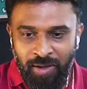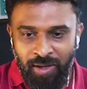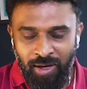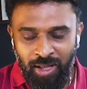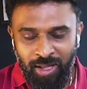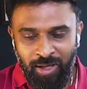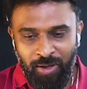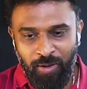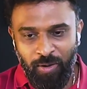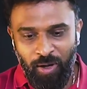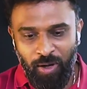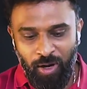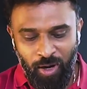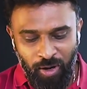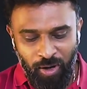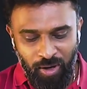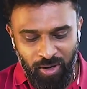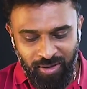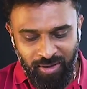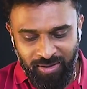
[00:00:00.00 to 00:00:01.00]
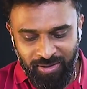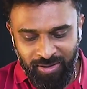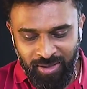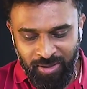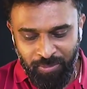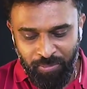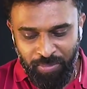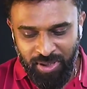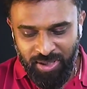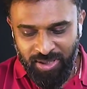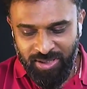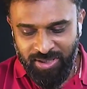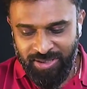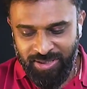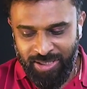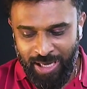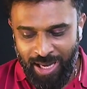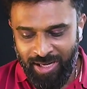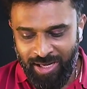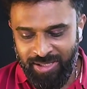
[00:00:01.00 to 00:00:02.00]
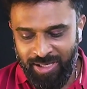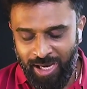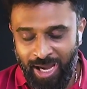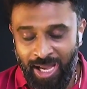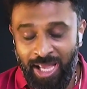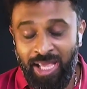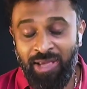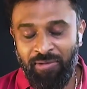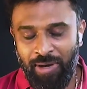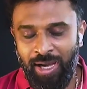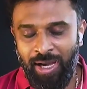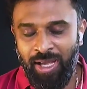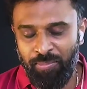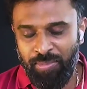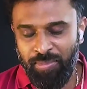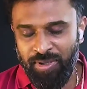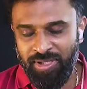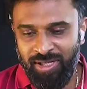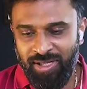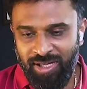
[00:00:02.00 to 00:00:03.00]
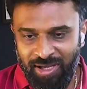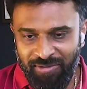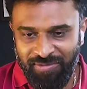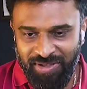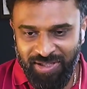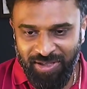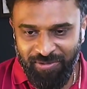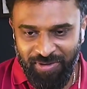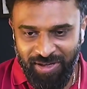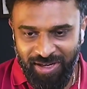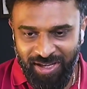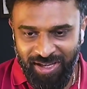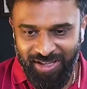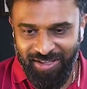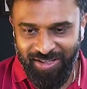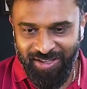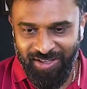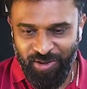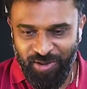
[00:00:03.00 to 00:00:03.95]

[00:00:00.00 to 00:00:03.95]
Like, the biggest challenge I personally have seen when I